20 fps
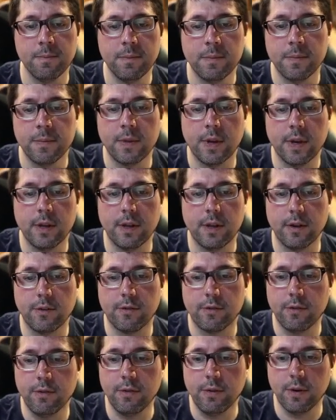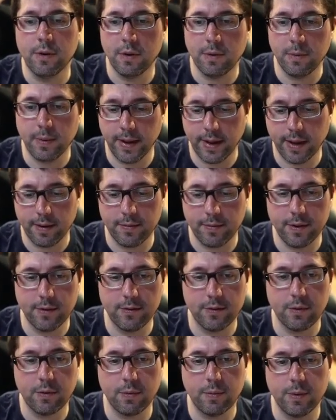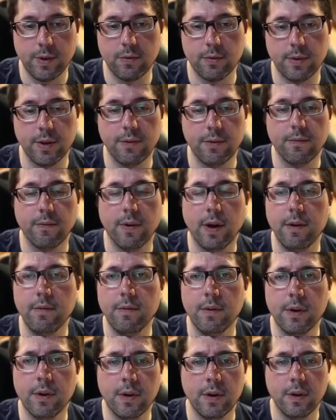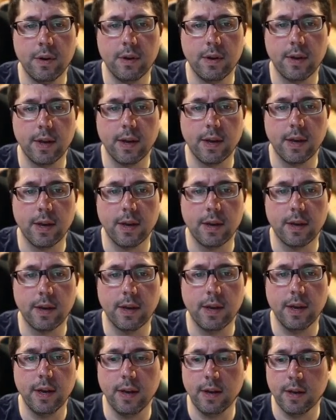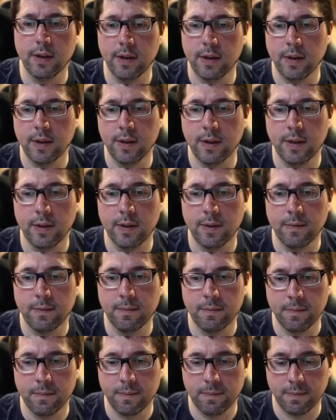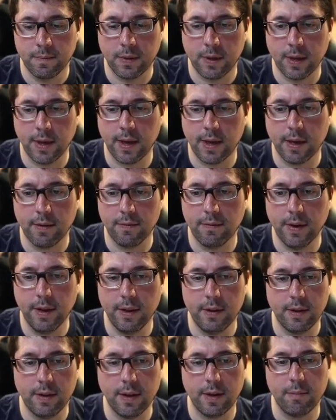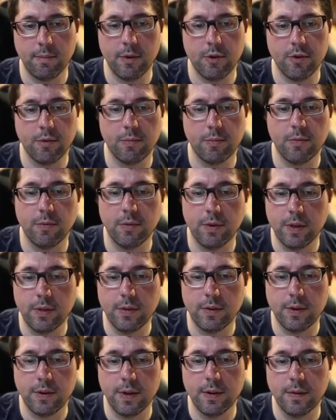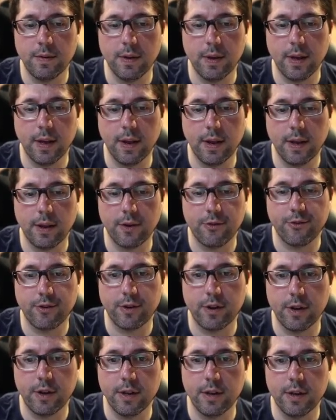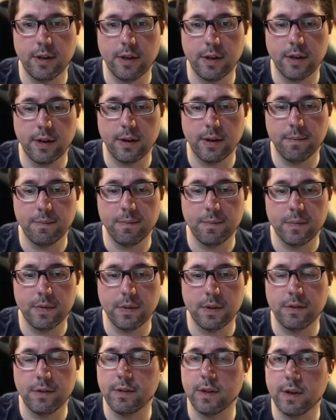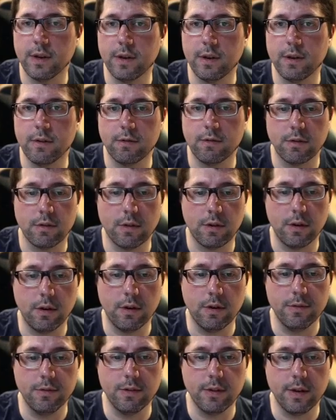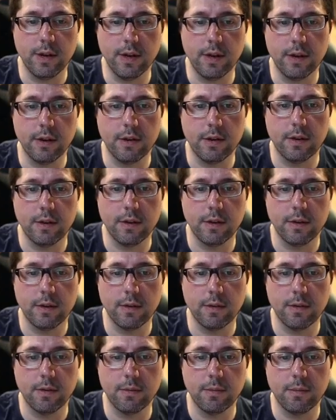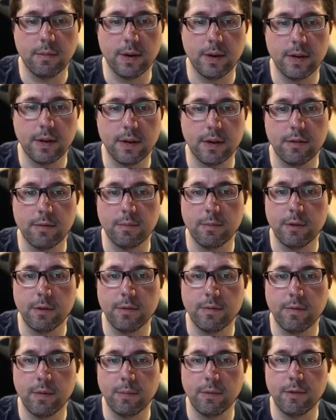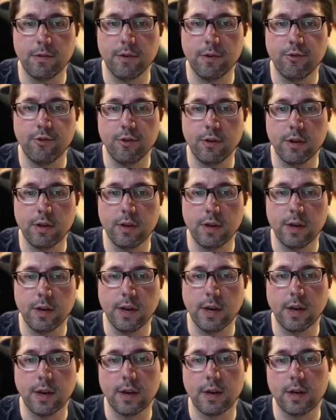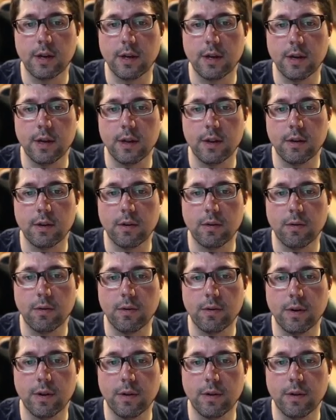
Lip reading: knight takes rook, we have this queen to e5, attacking a king, king f8, and bishop to e3. And actually this knight is lost, and white has beautiful position, king in the corner